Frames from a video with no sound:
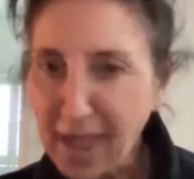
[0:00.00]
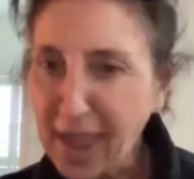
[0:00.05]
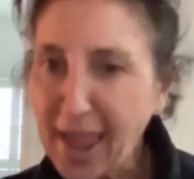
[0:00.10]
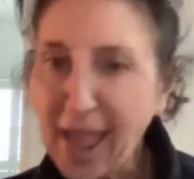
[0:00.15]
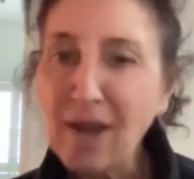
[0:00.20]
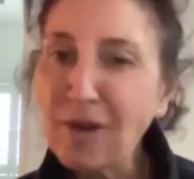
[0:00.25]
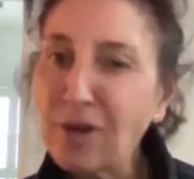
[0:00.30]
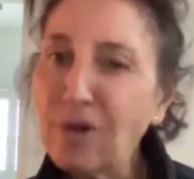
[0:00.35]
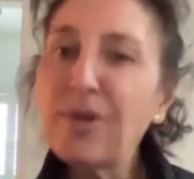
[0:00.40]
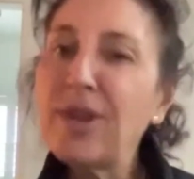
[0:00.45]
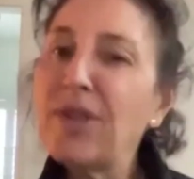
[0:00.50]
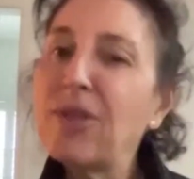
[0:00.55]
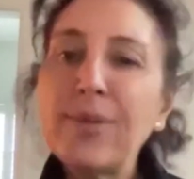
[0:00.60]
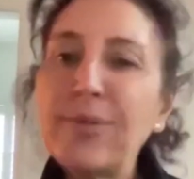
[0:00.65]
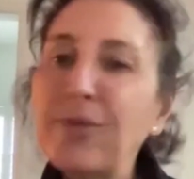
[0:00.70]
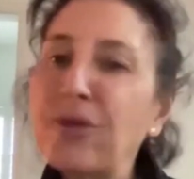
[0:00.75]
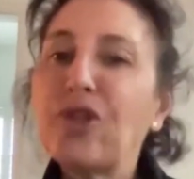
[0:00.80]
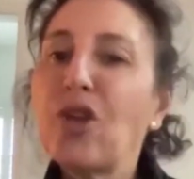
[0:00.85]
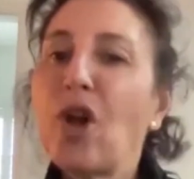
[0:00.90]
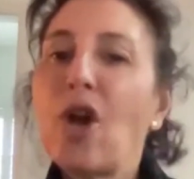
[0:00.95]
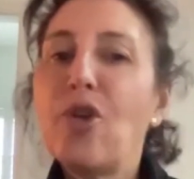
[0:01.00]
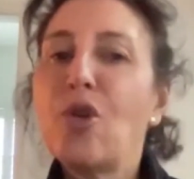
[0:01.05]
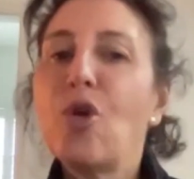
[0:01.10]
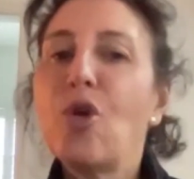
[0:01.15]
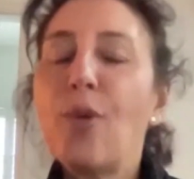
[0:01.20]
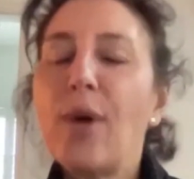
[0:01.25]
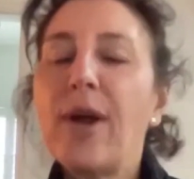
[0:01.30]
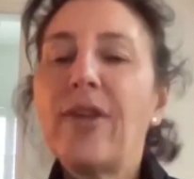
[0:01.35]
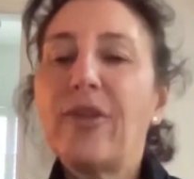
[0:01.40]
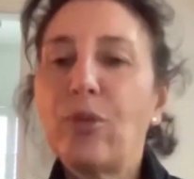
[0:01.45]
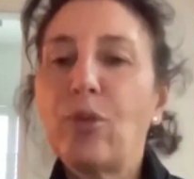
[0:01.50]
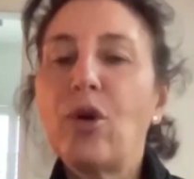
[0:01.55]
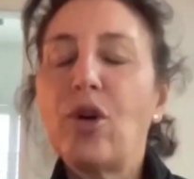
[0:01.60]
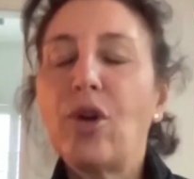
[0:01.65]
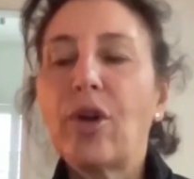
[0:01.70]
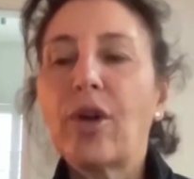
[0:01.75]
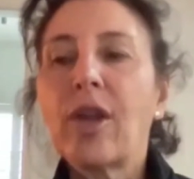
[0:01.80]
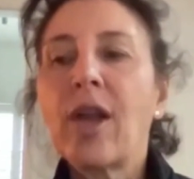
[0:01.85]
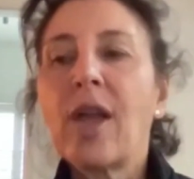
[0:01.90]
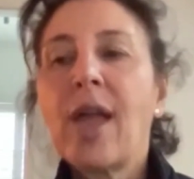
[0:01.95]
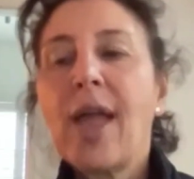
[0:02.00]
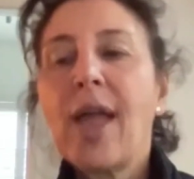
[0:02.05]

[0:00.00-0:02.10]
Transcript: Algorithms don't always work.